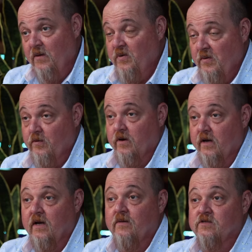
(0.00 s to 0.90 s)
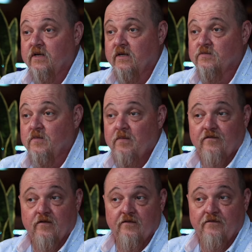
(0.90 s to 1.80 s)
and people were going to come see us, maybe
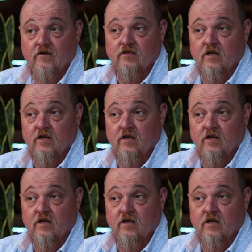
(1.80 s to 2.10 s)
for the first